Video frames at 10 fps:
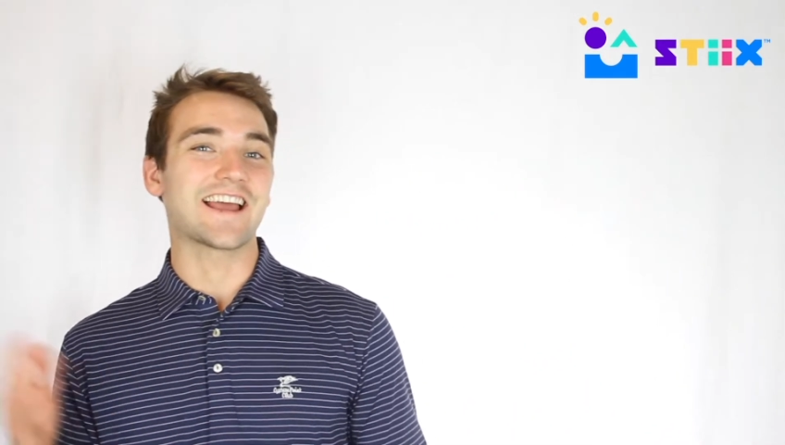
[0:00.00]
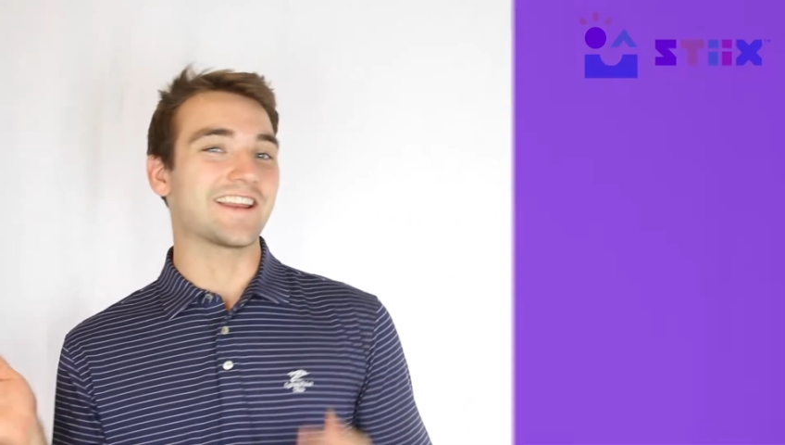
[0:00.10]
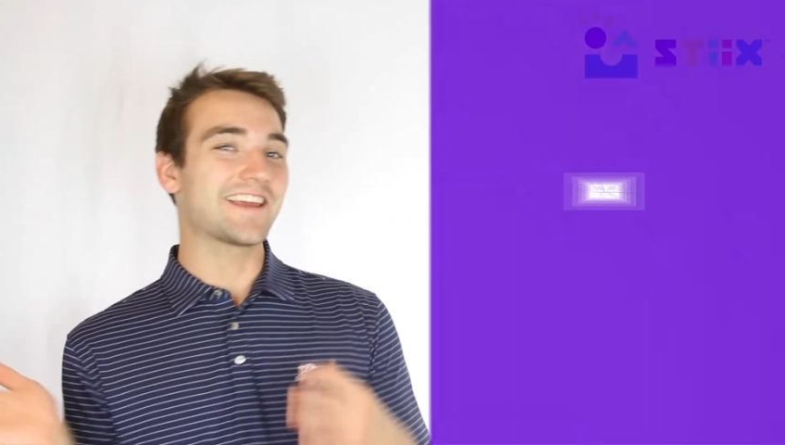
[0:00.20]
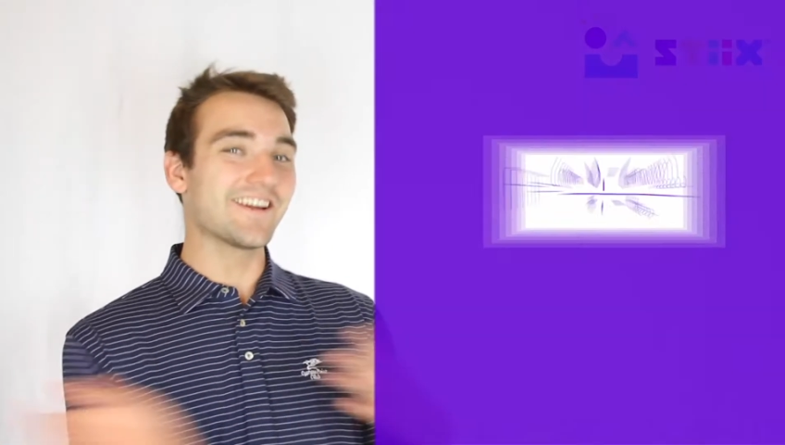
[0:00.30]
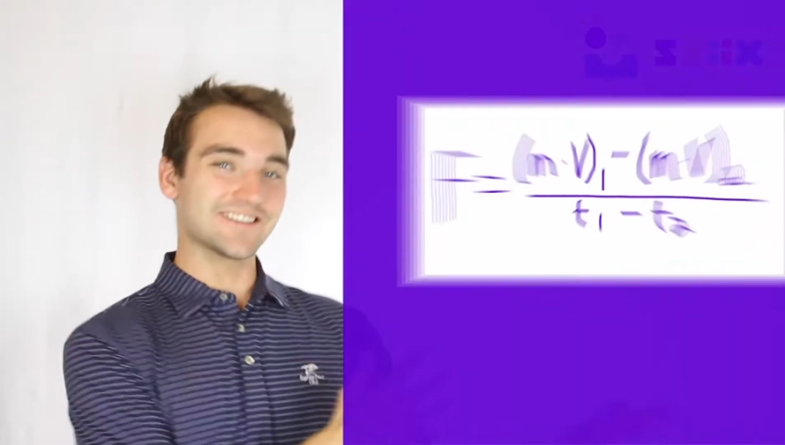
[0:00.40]
and
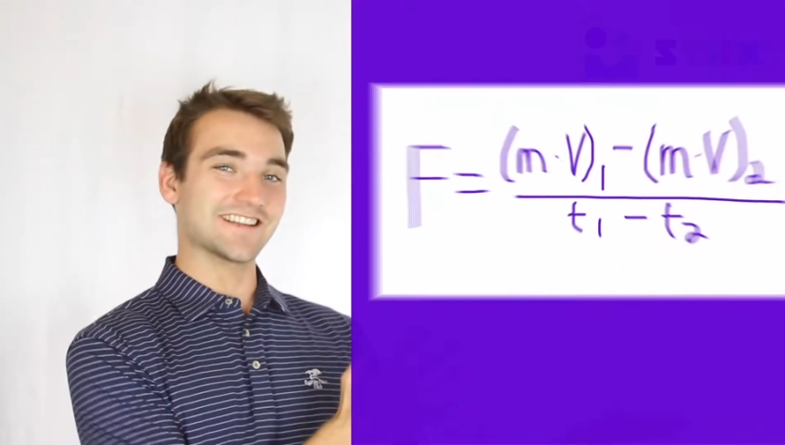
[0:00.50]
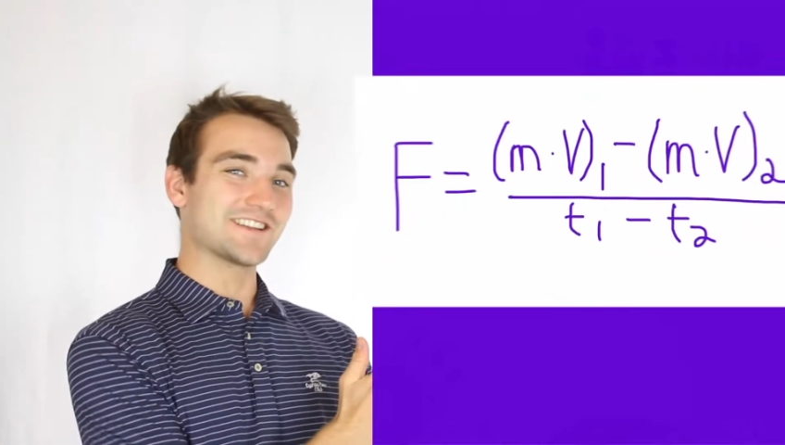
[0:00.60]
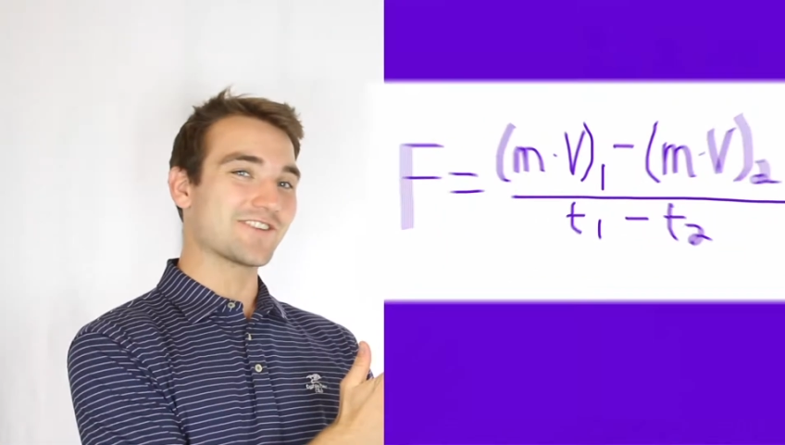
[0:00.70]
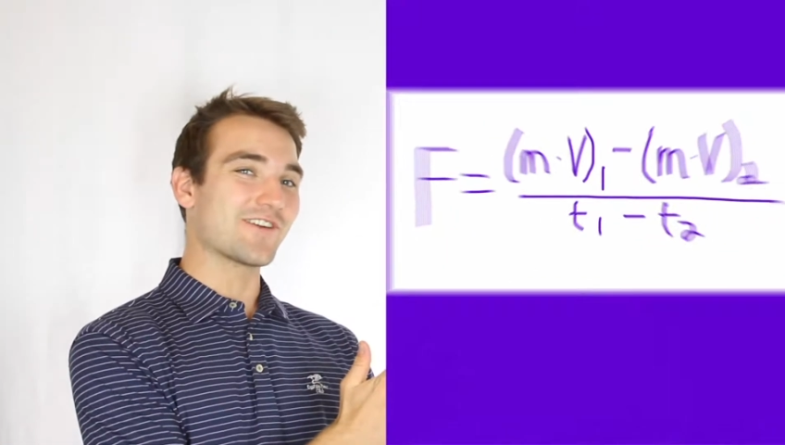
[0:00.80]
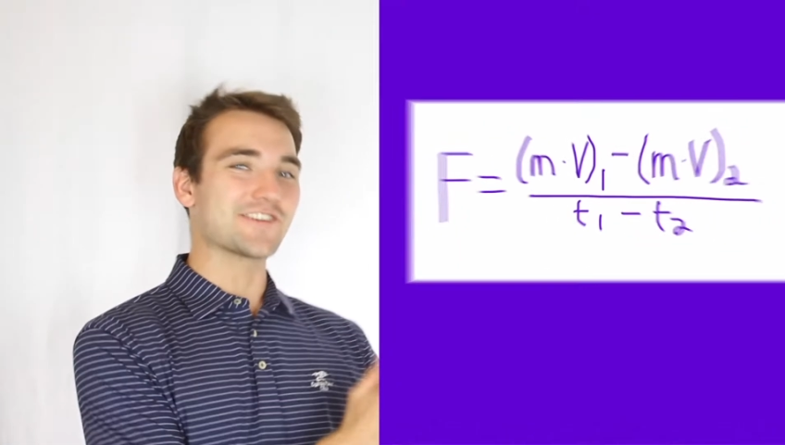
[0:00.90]
here is its
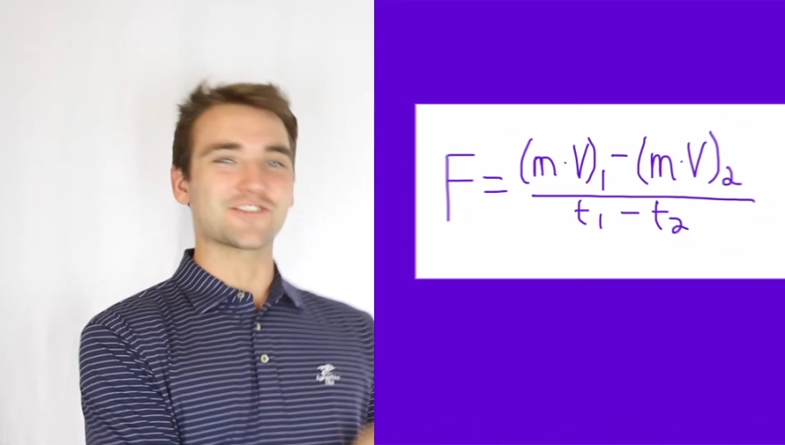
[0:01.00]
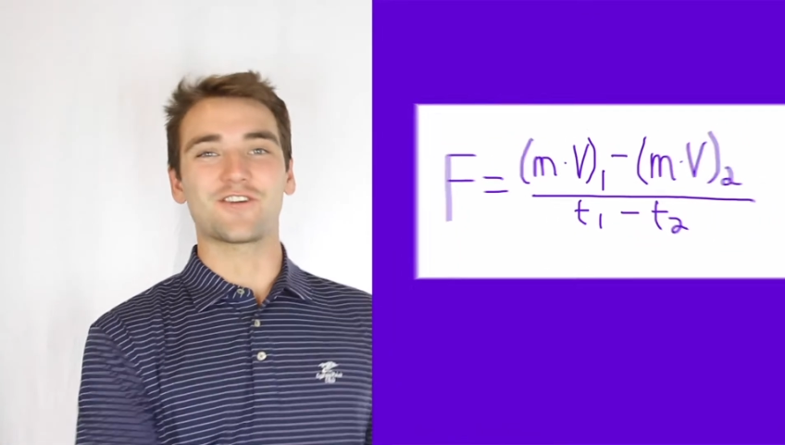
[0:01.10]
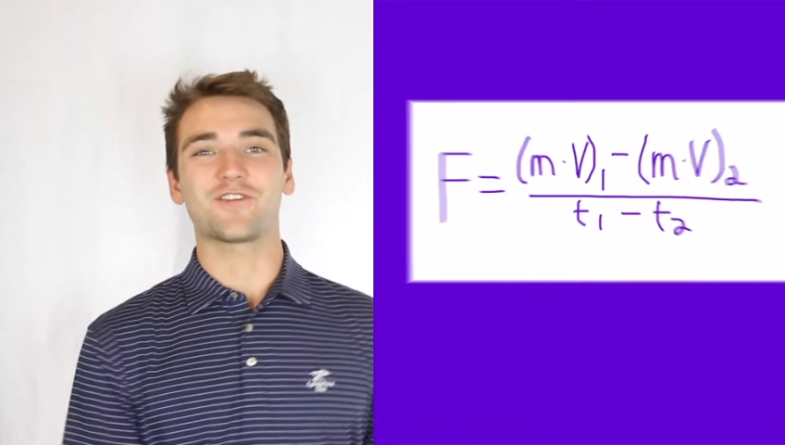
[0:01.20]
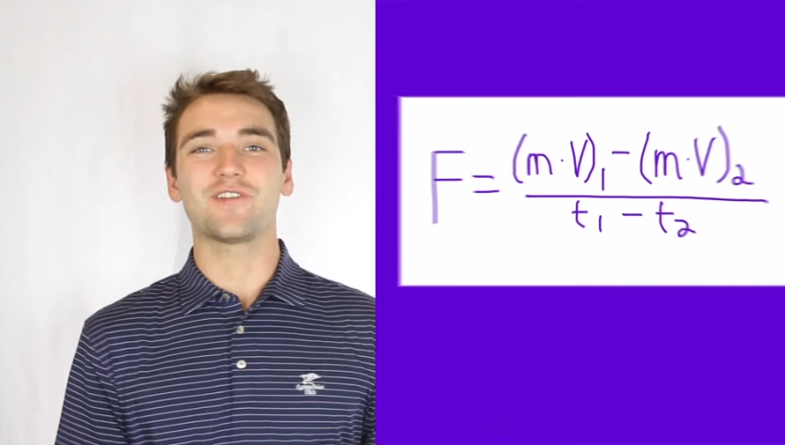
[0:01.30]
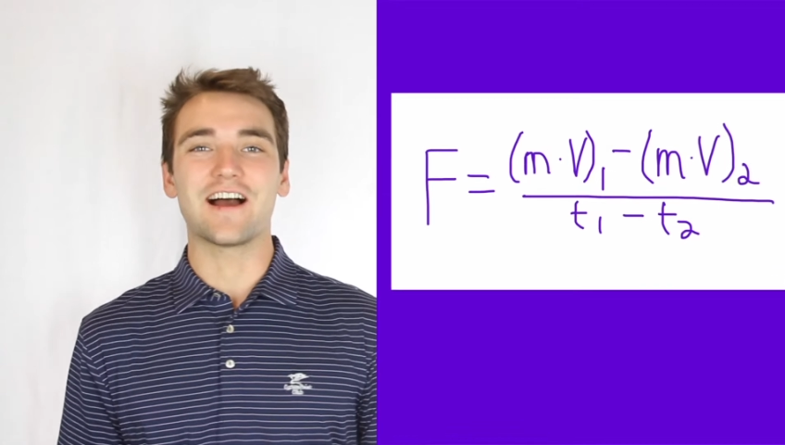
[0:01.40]
equation on
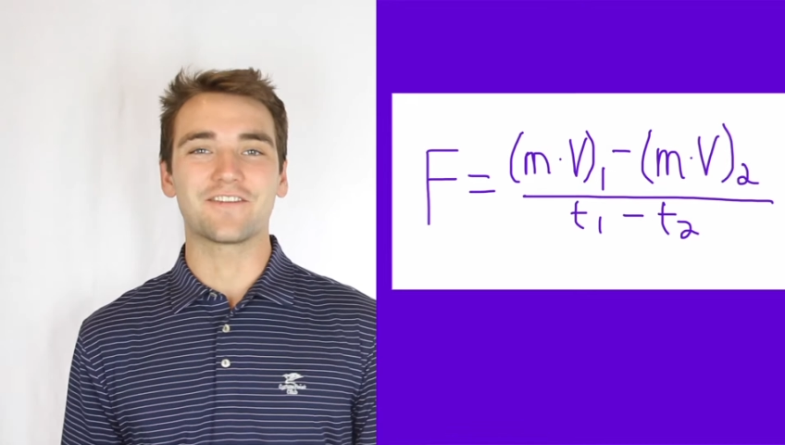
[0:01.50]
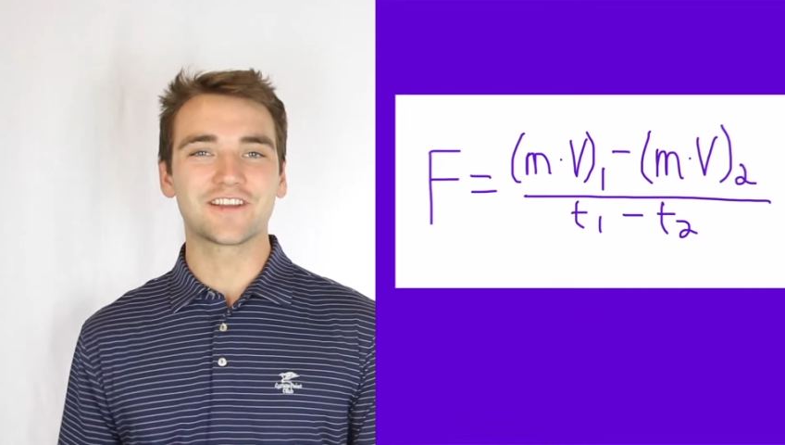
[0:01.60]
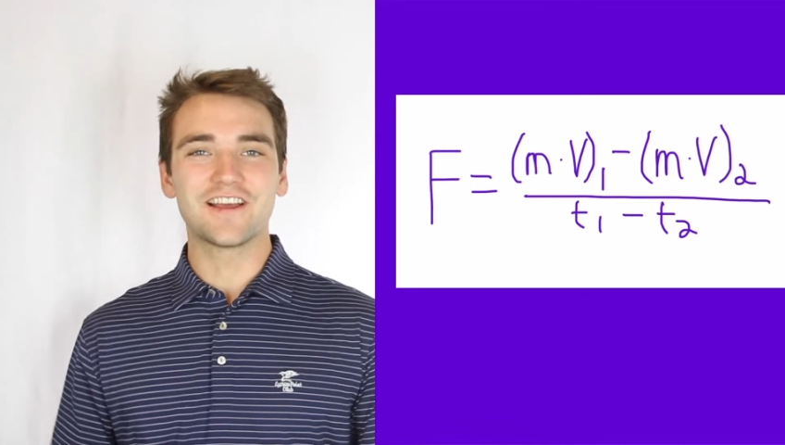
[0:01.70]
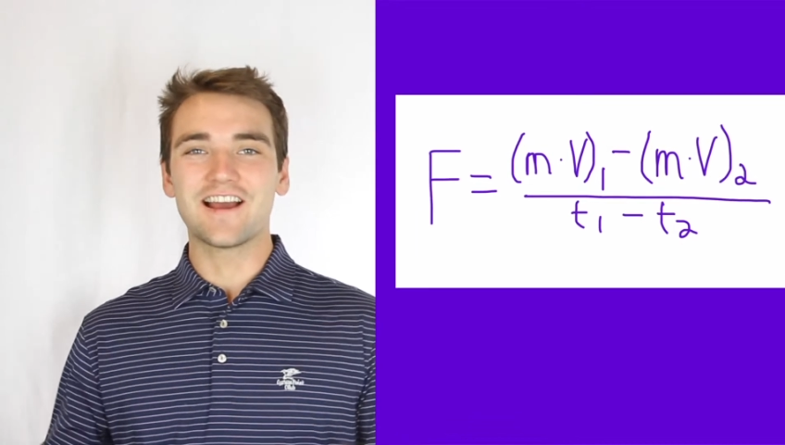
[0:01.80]
the left.